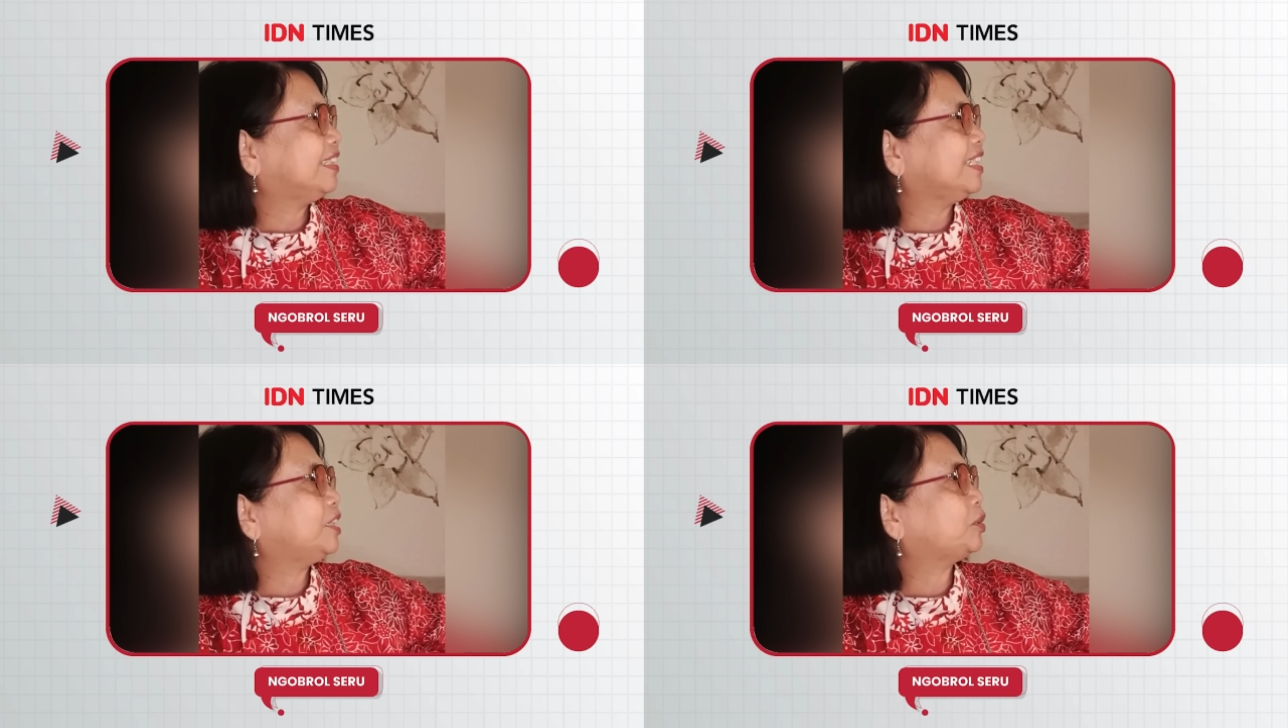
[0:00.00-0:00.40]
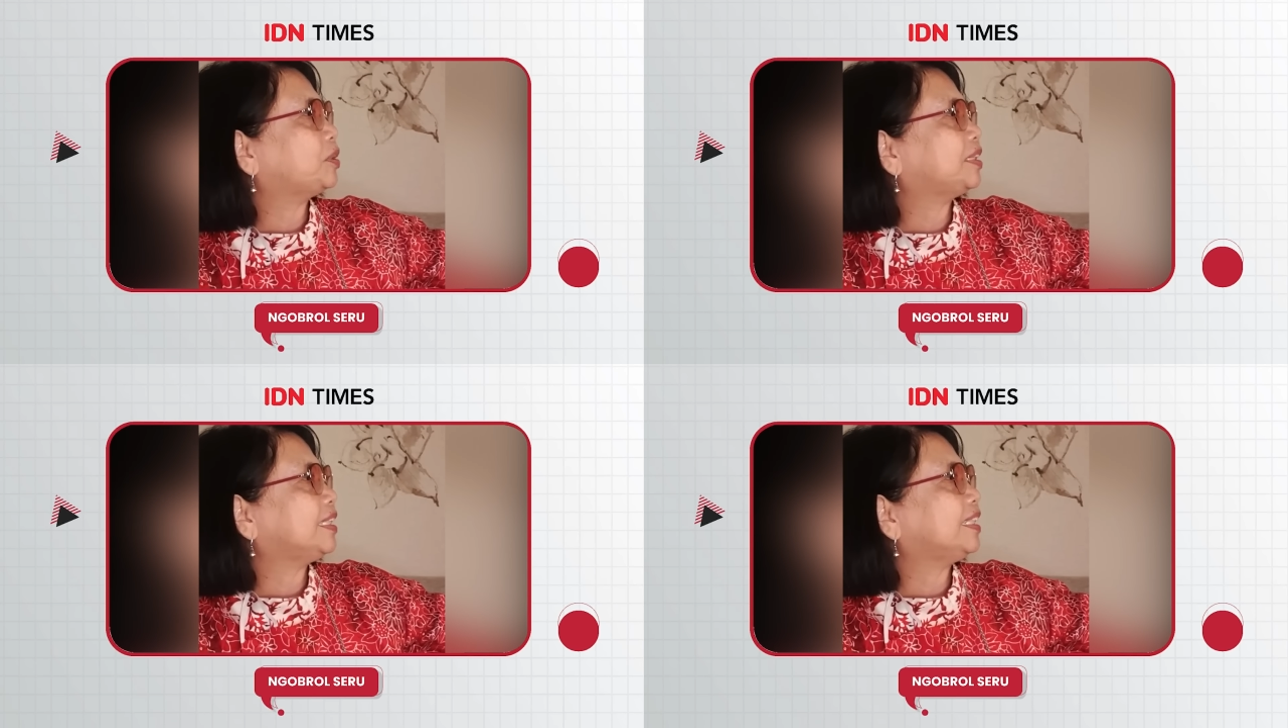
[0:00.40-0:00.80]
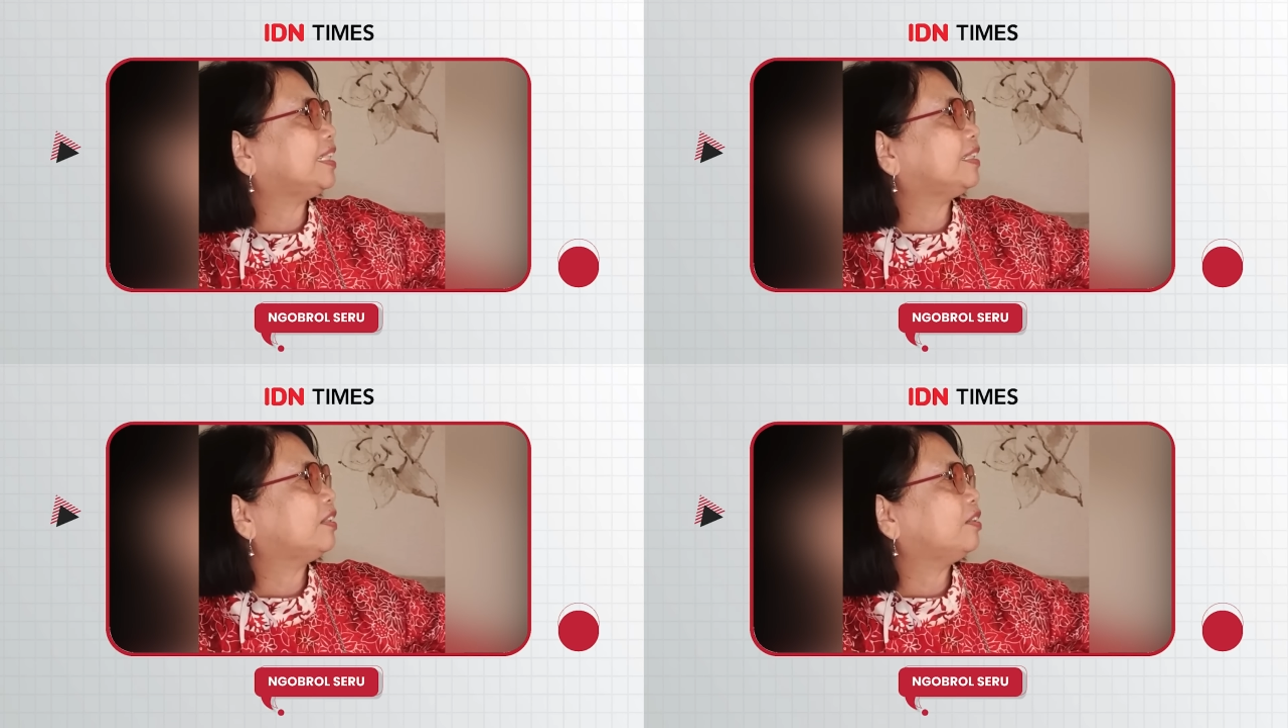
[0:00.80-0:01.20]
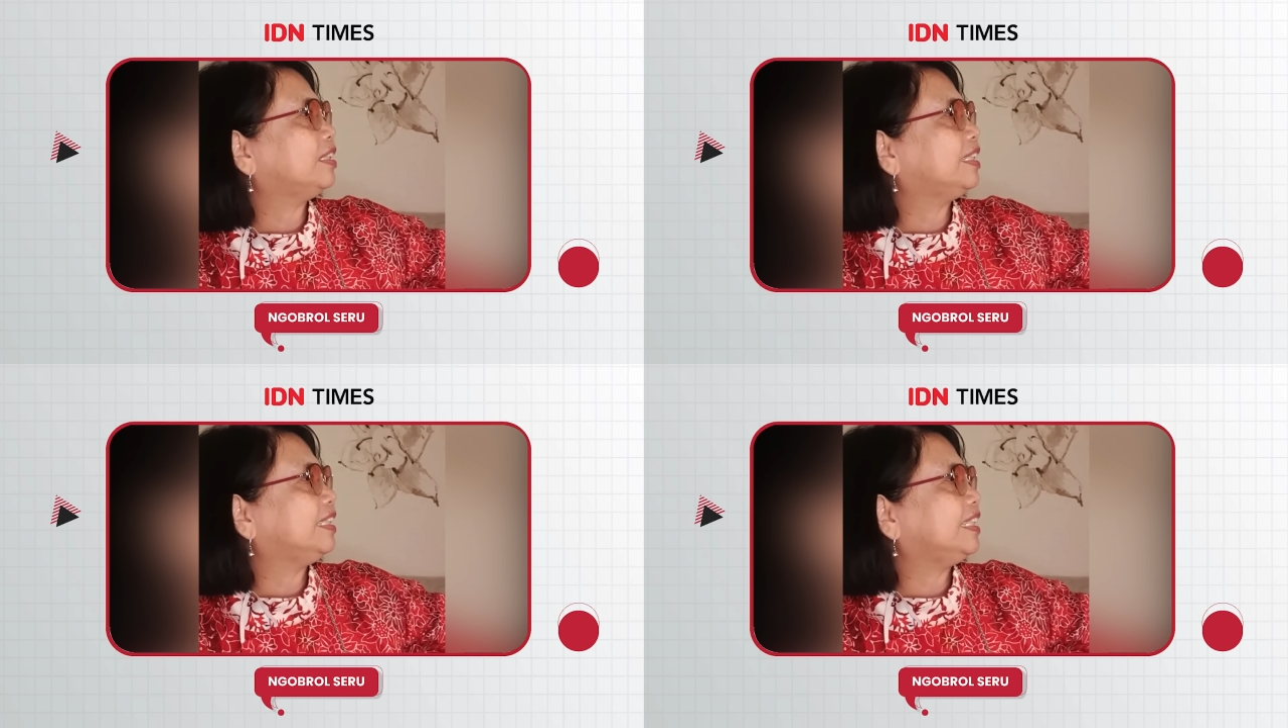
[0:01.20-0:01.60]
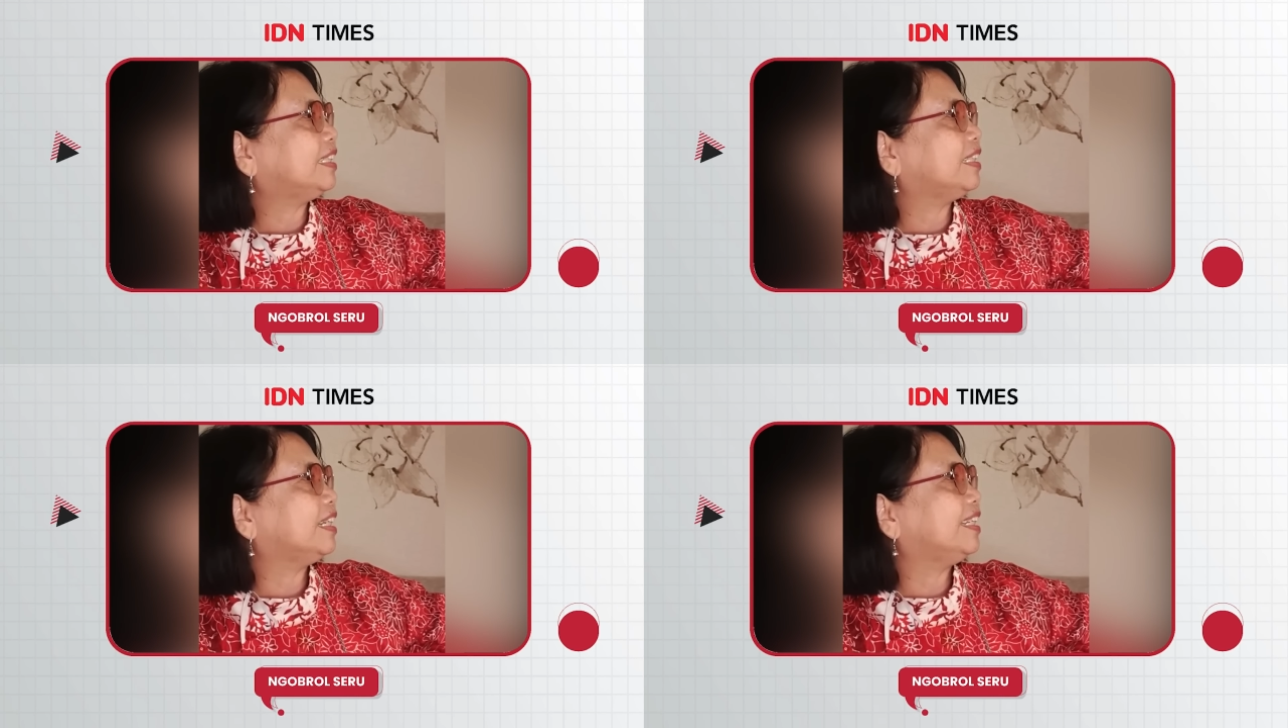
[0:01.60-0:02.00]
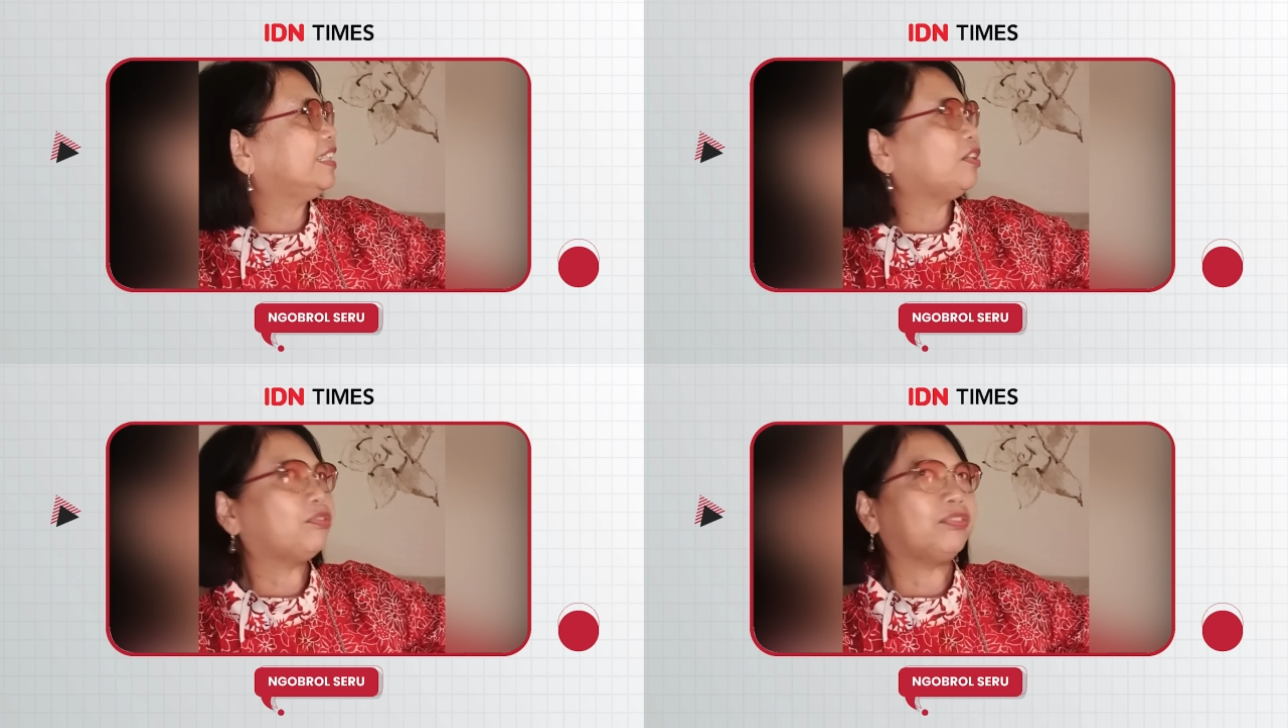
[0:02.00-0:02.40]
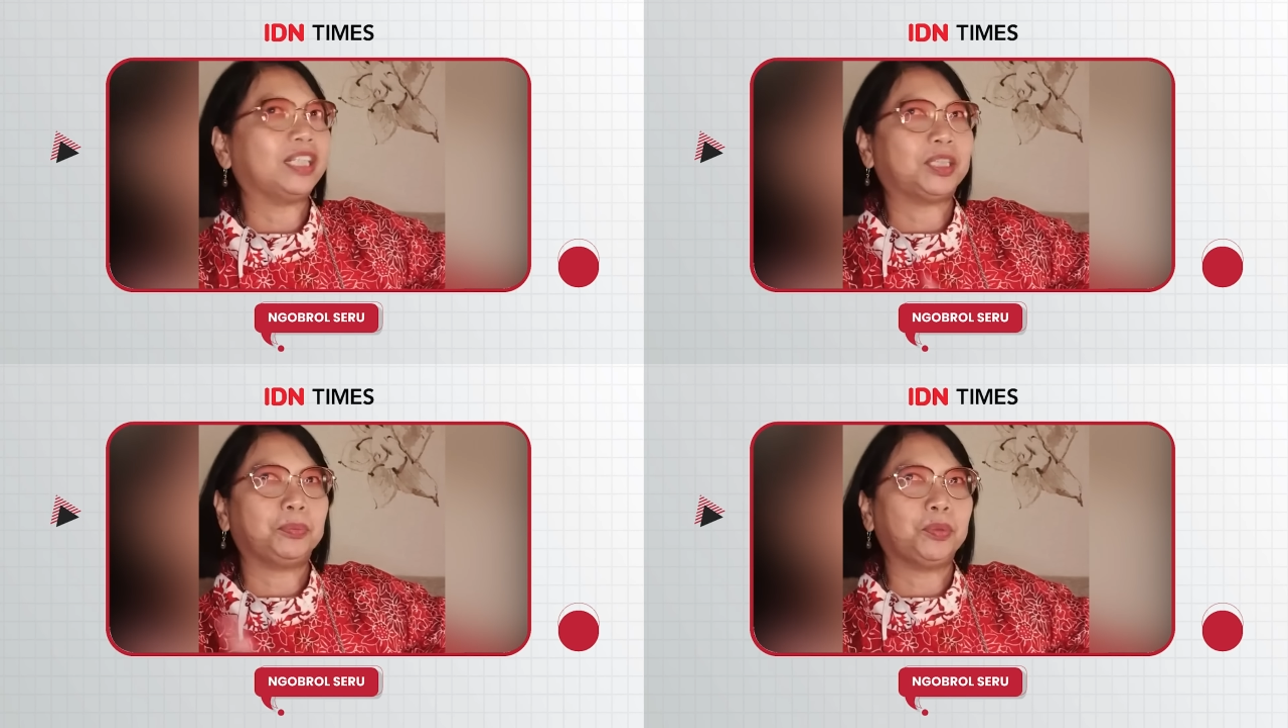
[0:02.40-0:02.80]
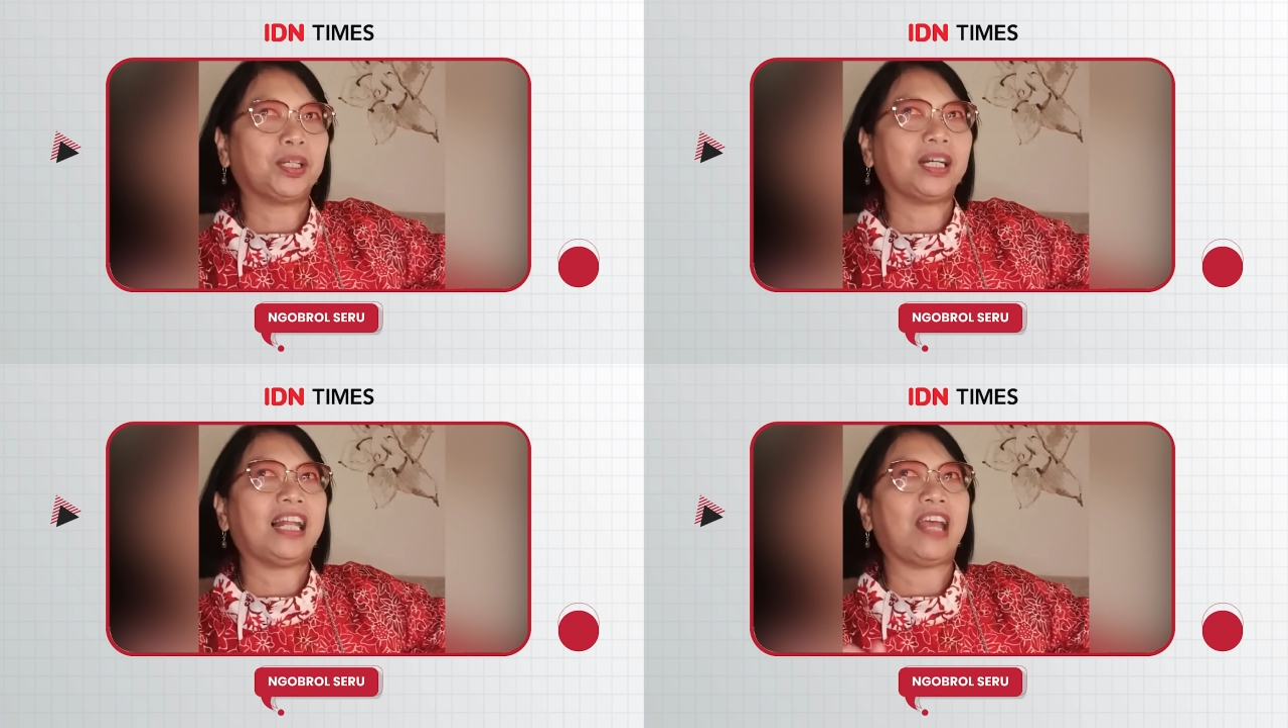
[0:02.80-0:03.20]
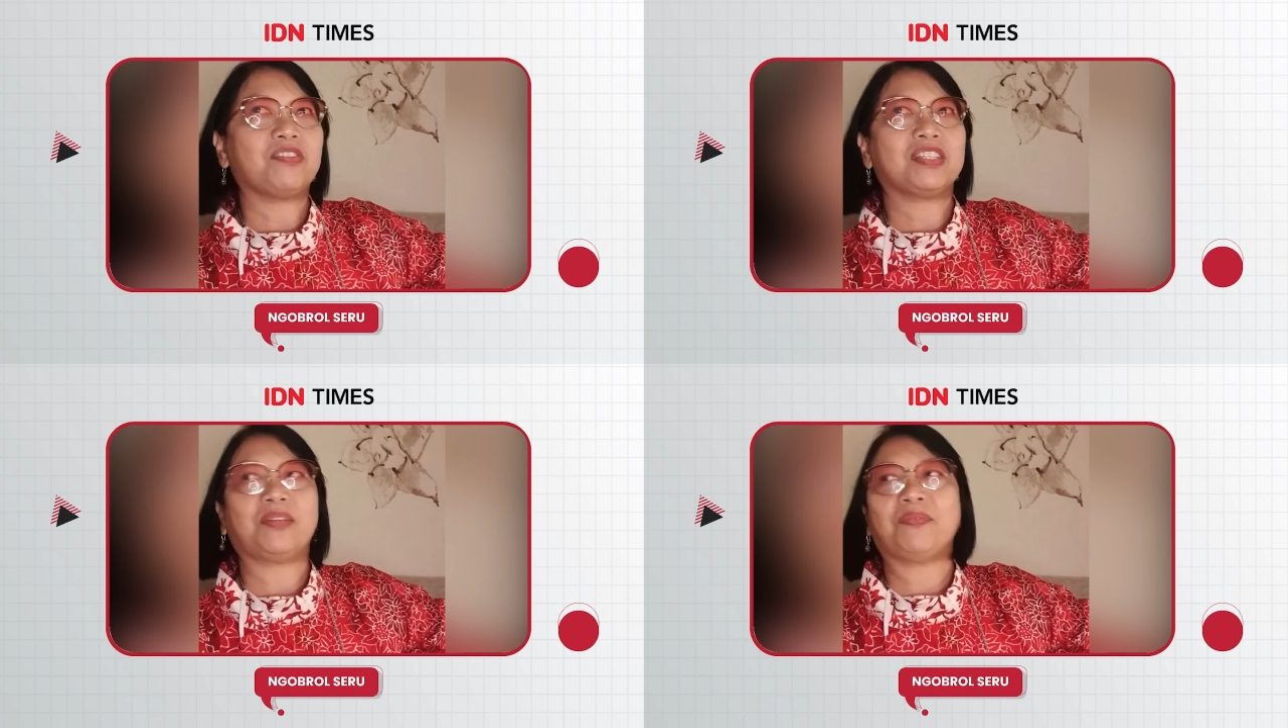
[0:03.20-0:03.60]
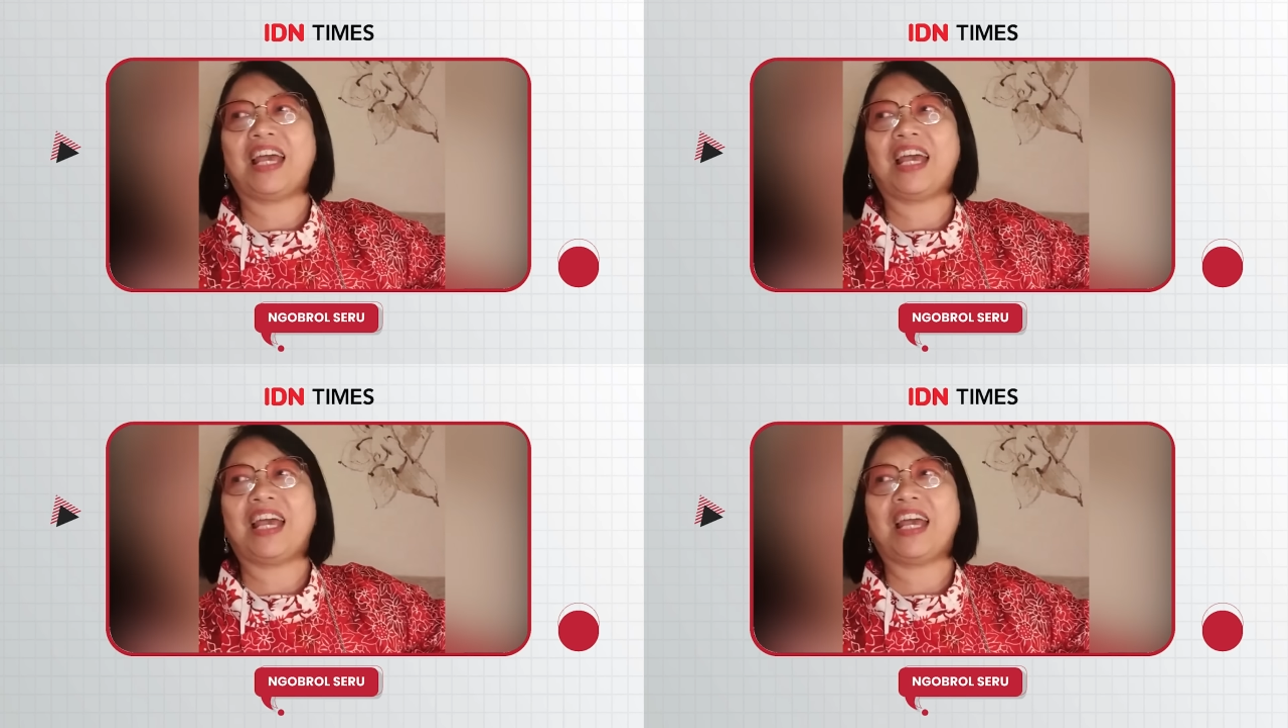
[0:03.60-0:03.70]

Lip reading: institution that did the Facebook live stream.